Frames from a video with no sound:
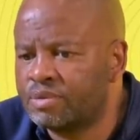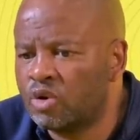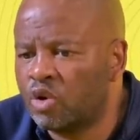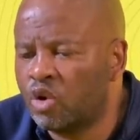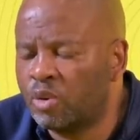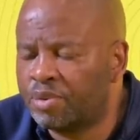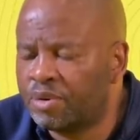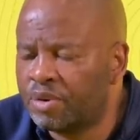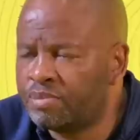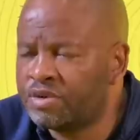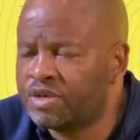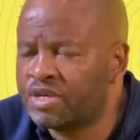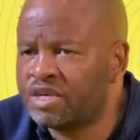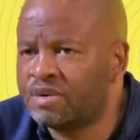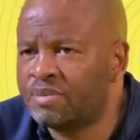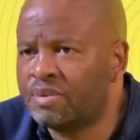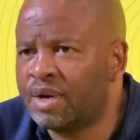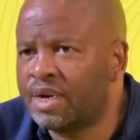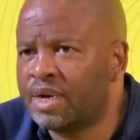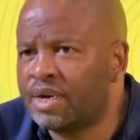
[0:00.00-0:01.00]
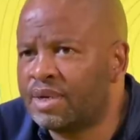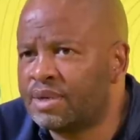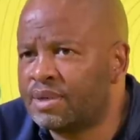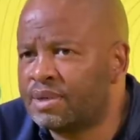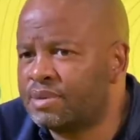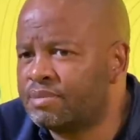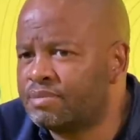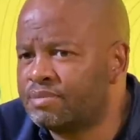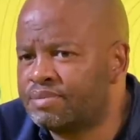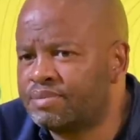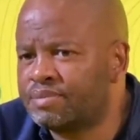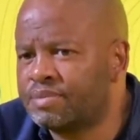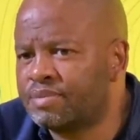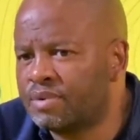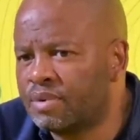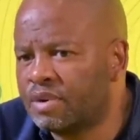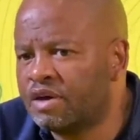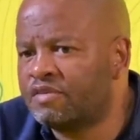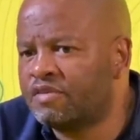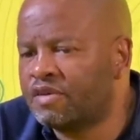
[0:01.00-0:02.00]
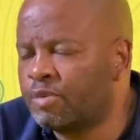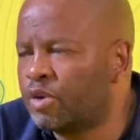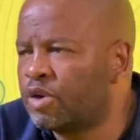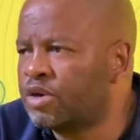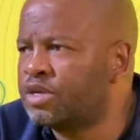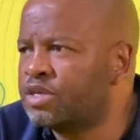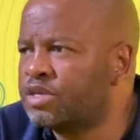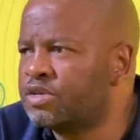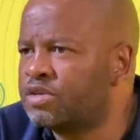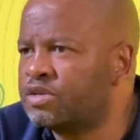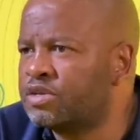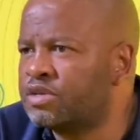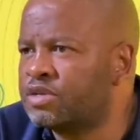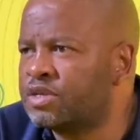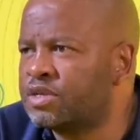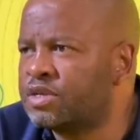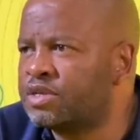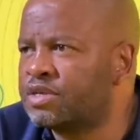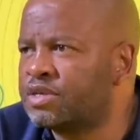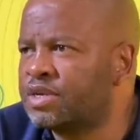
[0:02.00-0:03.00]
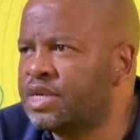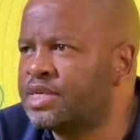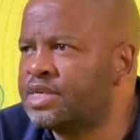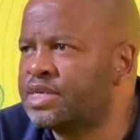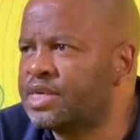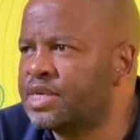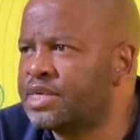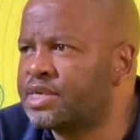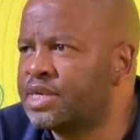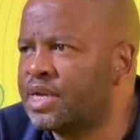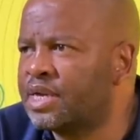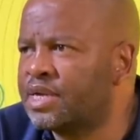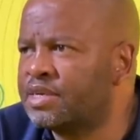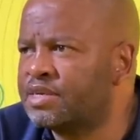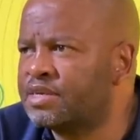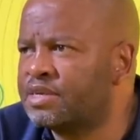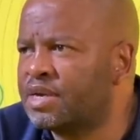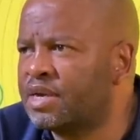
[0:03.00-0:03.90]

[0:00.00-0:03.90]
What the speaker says: Aubrey Mdiba. Everybody is raising his hand.